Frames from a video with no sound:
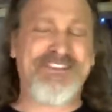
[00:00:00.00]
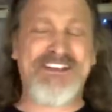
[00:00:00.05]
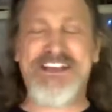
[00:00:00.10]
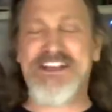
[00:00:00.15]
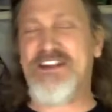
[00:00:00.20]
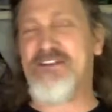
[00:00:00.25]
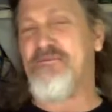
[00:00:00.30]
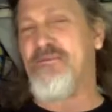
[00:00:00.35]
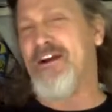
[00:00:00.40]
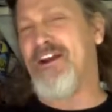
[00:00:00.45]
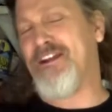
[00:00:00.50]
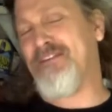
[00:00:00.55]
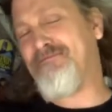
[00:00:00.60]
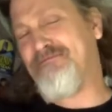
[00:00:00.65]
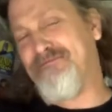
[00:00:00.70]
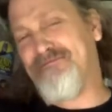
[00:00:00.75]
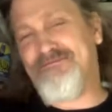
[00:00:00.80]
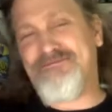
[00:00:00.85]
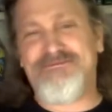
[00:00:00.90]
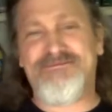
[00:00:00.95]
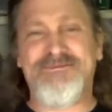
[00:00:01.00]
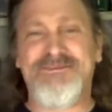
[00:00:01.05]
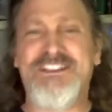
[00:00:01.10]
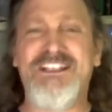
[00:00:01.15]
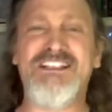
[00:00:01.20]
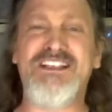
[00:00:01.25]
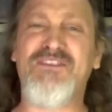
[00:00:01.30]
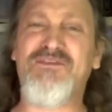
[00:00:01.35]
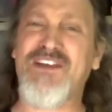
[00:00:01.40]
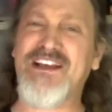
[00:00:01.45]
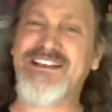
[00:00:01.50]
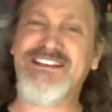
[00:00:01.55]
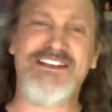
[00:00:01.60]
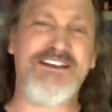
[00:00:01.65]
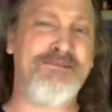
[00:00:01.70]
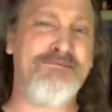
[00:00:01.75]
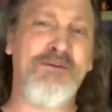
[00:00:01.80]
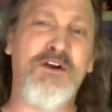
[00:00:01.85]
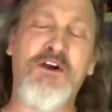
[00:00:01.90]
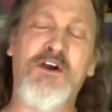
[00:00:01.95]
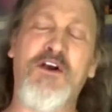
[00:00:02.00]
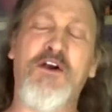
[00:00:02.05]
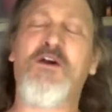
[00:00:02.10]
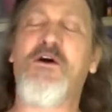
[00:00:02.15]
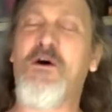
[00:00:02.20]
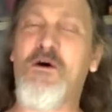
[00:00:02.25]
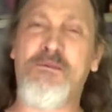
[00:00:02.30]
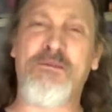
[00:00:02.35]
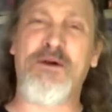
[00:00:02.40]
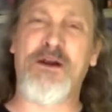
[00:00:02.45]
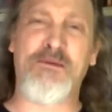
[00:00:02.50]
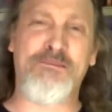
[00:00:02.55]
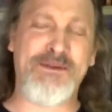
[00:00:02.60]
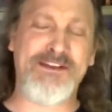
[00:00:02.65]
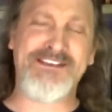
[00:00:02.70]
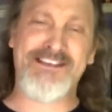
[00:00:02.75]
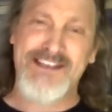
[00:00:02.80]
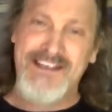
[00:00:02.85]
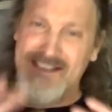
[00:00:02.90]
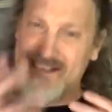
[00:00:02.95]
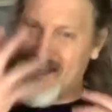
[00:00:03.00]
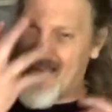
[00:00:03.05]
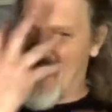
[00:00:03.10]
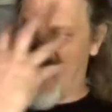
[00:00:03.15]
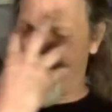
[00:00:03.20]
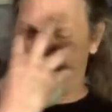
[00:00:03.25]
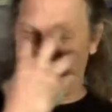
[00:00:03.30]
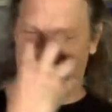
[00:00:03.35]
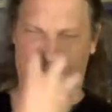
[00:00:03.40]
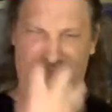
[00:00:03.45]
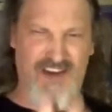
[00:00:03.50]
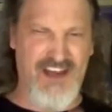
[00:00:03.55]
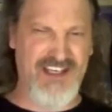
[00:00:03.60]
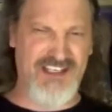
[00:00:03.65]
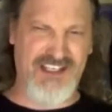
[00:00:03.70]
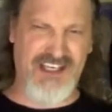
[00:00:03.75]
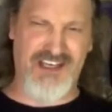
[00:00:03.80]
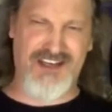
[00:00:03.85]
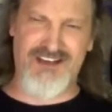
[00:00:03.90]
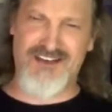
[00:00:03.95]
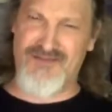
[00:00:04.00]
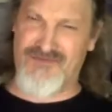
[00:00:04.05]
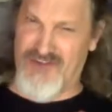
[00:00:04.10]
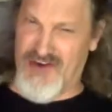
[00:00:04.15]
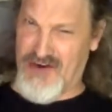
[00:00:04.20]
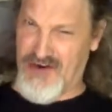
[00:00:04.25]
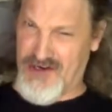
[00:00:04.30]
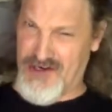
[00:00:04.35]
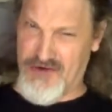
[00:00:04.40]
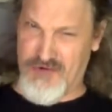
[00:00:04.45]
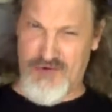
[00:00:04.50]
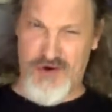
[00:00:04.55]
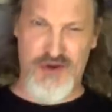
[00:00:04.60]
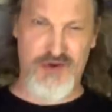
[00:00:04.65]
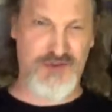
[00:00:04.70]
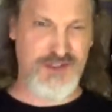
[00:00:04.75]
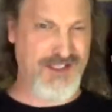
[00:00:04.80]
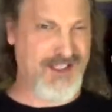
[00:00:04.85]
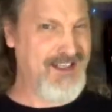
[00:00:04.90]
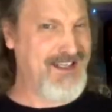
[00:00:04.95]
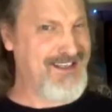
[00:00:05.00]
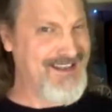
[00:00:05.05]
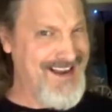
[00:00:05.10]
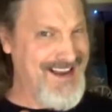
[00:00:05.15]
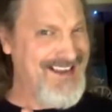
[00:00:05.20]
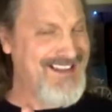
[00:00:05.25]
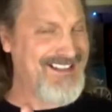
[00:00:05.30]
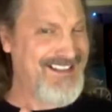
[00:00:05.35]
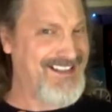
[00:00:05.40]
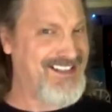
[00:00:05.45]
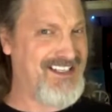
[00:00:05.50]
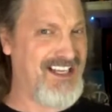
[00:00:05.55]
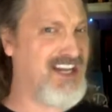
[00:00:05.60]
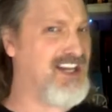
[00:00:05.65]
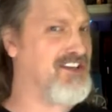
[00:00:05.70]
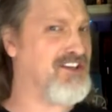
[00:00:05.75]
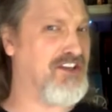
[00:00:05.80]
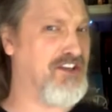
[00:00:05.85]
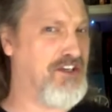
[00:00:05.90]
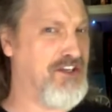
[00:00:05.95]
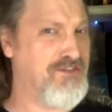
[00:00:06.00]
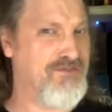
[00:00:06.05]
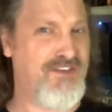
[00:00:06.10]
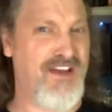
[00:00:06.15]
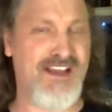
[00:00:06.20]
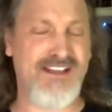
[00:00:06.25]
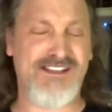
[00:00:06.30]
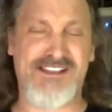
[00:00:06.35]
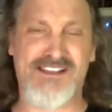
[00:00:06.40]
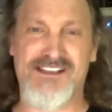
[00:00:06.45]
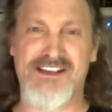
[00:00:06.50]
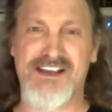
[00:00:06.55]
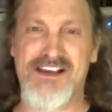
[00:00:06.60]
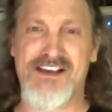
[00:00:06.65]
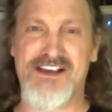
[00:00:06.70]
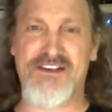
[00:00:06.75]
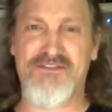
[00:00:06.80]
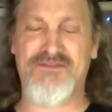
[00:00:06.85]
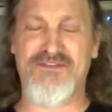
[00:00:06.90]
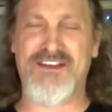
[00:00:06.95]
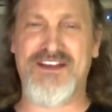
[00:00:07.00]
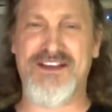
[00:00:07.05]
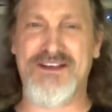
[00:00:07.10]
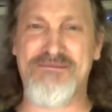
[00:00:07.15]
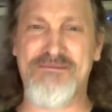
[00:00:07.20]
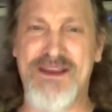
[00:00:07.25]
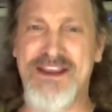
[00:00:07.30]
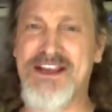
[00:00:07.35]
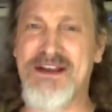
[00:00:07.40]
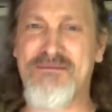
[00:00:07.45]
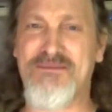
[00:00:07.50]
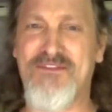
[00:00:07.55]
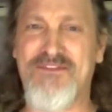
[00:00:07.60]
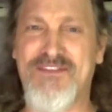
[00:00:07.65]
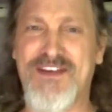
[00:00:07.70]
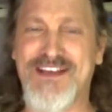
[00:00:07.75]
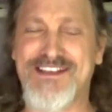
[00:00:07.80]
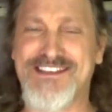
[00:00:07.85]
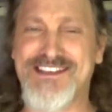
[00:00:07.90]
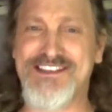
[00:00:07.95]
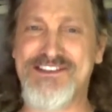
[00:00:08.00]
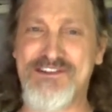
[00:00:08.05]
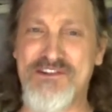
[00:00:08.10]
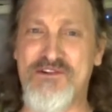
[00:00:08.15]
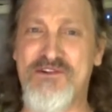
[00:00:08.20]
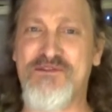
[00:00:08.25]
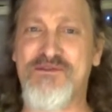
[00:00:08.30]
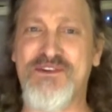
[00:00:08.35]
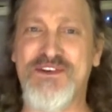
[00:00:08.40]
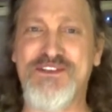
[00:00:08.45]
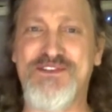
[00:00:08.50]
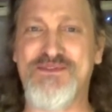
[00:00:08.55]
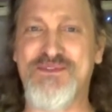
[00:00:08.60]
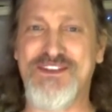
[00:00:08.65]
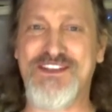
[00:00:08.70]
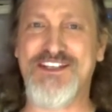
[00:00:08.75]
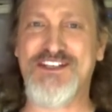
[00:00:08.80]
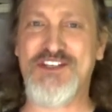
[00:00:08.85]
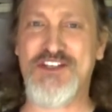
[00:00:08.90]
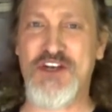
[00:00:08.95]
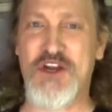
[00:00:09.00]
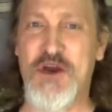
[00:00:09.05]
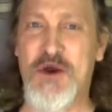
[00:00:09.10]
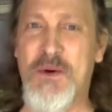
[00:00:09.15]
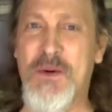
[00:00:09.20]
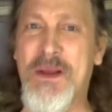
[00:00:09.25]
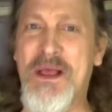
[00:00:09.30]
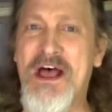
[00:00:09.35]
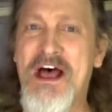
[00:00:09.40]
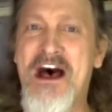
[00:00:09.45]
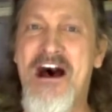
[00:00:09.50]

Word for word: Anyway, she's a victim. Her whole purpose is to have her face eaten very grossly. Nicely done. Good effects, makeup effects as always with this show.